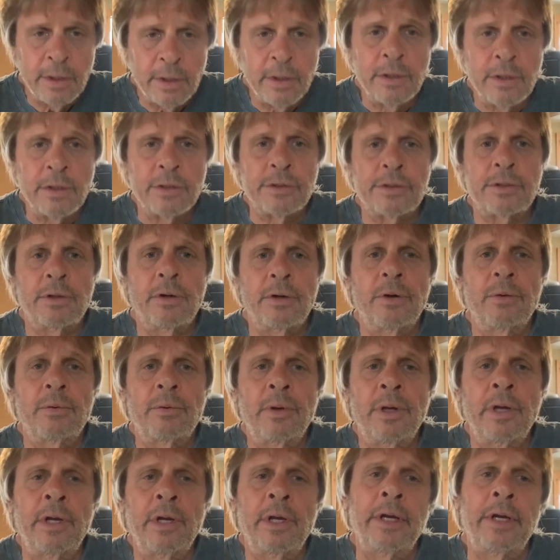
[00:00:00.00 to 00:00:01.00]
So
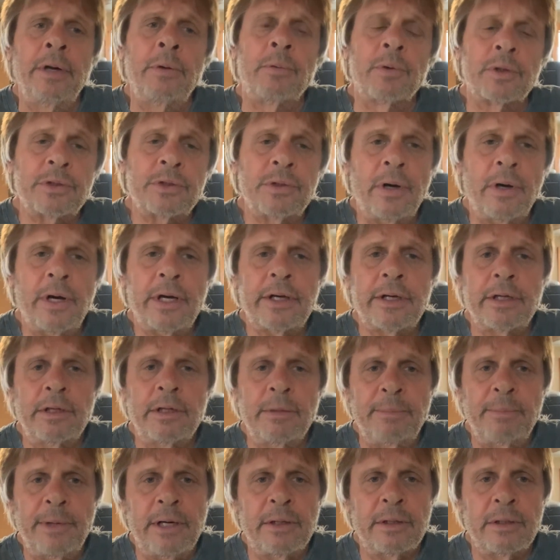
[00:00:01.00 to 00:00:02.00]
we're talking
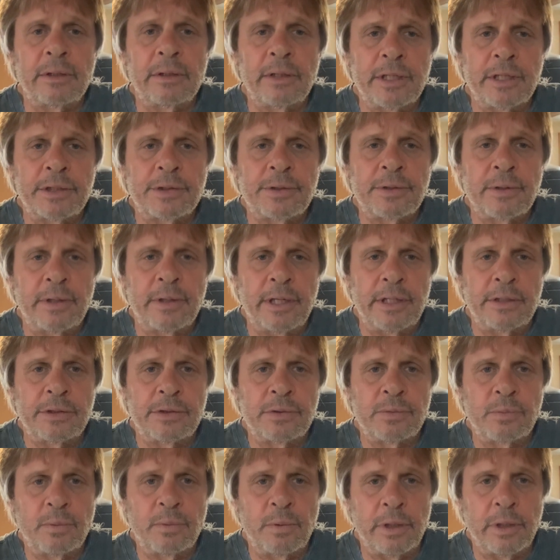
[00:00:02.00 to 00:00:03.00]
about
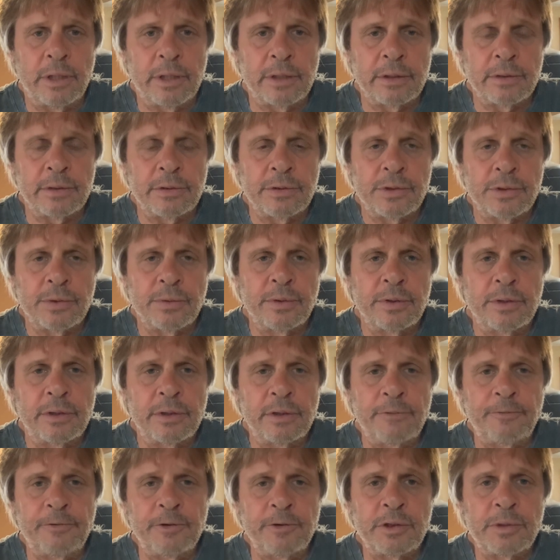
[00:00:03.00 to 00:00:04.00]
electrolyzed water. So the
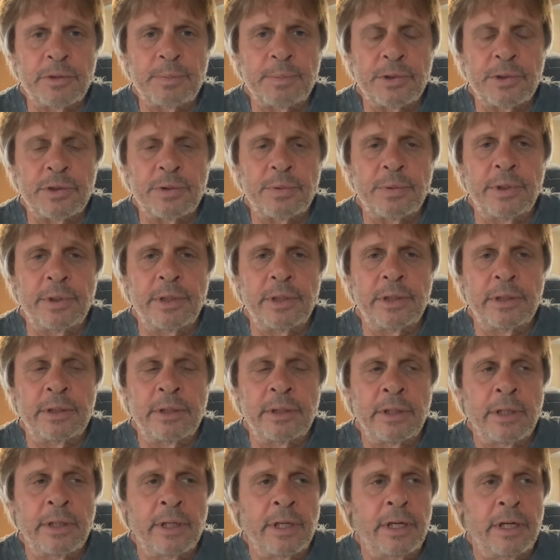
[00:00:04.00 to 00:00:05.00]
difference between
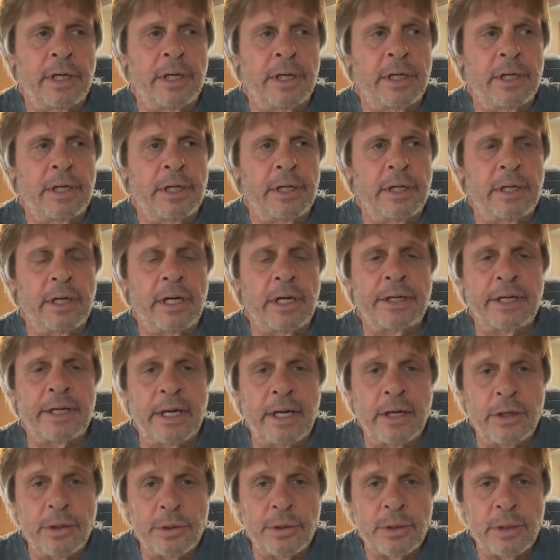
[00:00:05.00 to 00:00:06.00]
an
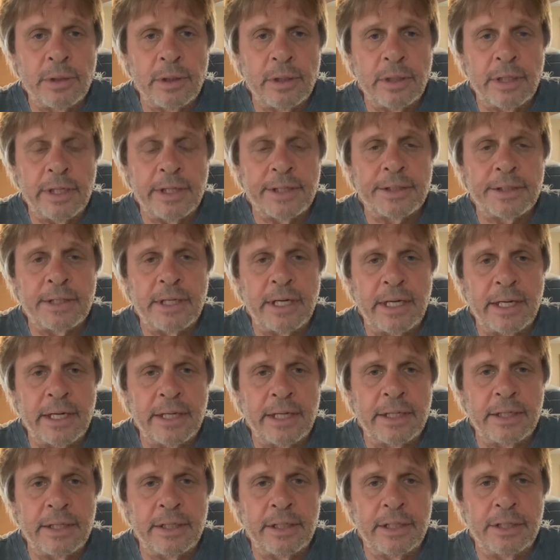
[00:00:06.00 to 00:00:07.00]
alkaline
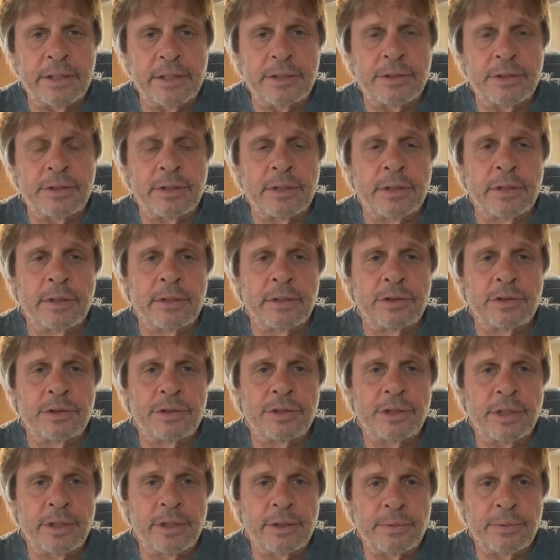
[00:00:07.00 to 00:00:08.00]
ionized
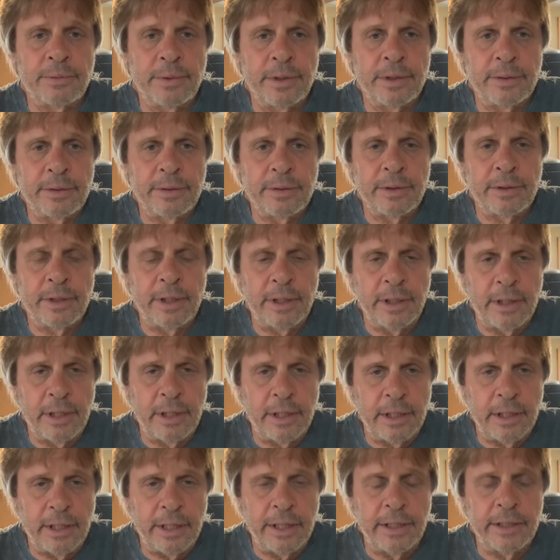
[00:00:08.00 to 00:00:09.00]
generator,
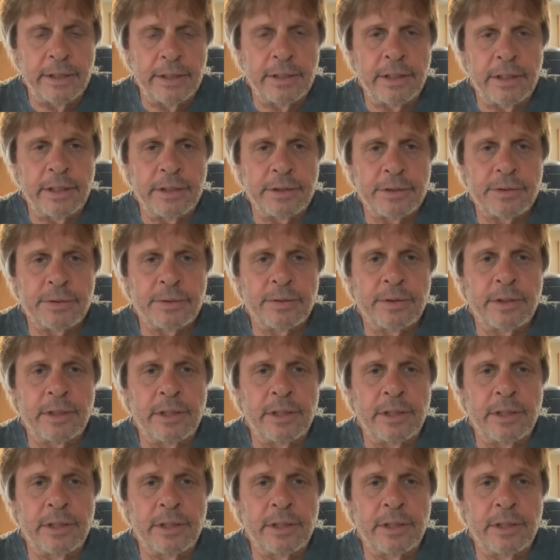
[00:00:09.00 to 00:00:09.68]
ionizer